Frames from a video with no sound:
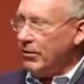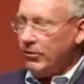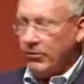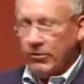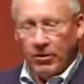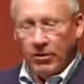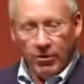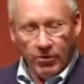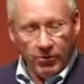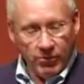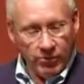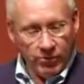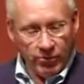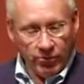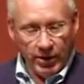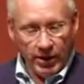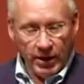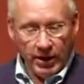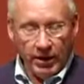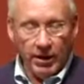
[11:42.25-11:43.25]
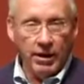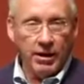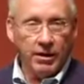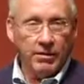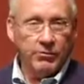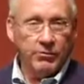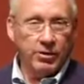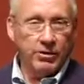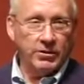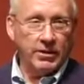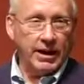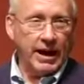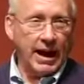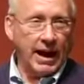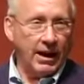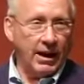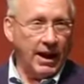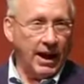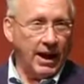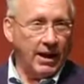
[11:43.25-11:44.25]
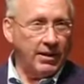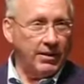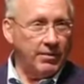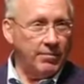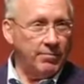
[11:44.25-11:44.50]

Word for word: So we took the Cadillac